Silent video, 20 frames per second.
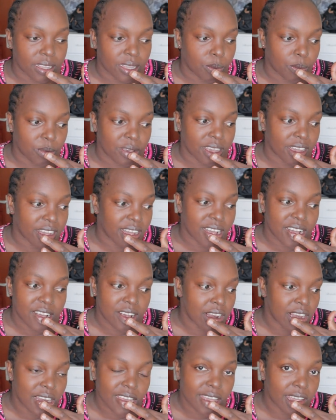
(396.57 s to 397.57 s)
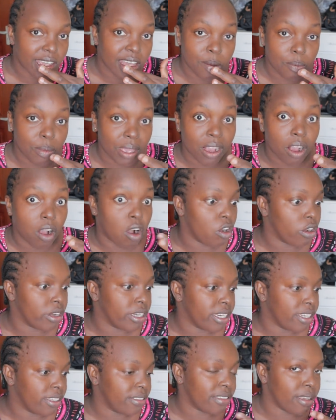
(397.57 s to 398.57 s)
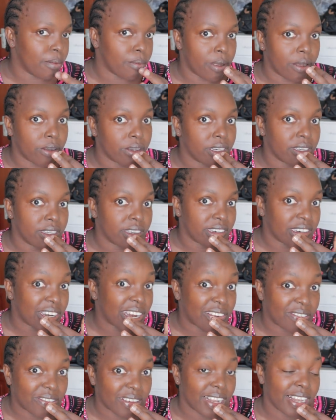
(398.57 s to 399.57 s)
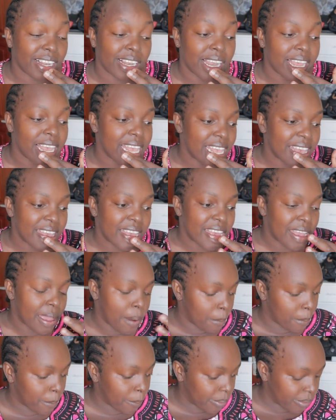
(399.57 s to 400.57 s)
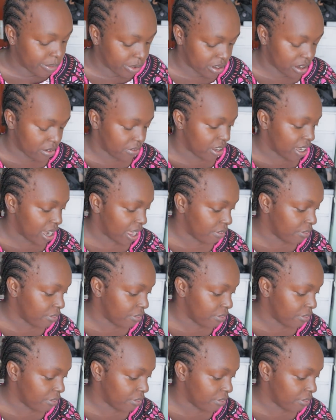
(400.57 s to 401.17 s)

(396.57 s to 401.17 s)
They make, like, I make contents about travel, travel